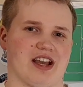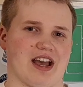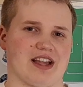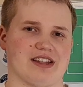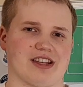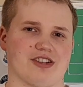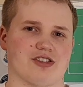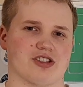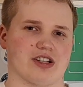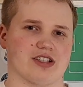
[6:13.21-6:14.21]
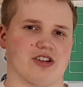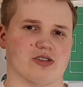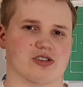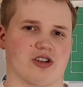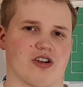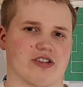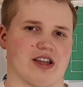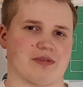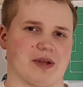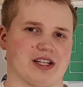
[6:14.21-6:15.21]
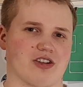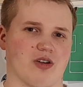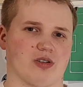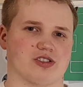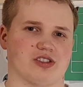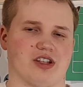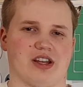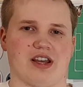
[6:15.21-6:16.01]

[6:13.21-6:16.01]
They usually don't score that many goals